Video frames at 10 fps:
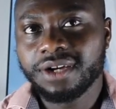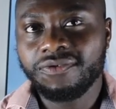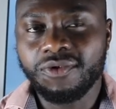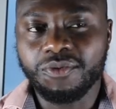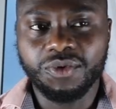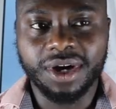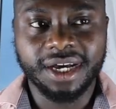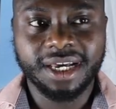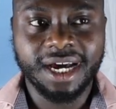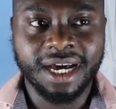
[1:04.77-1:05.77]
from
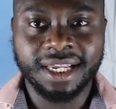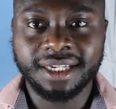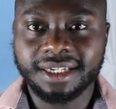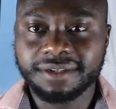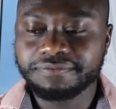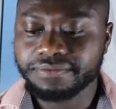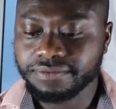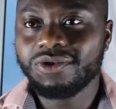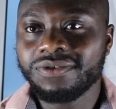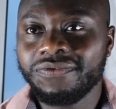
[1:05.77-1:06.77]
work, and you
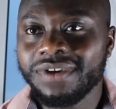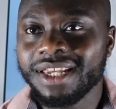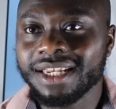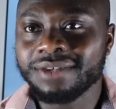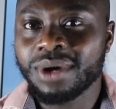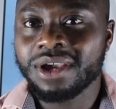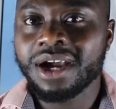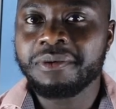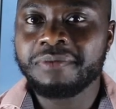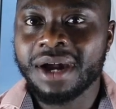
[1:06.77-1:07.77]
know the feeling when you're
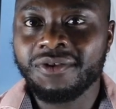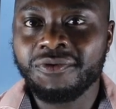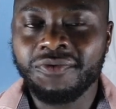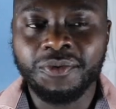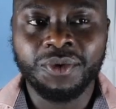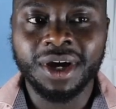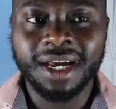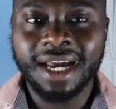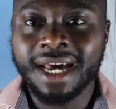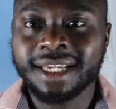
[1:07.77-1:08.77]
coming back home from
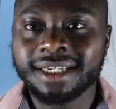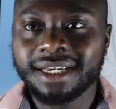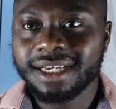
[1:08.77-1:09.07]
work and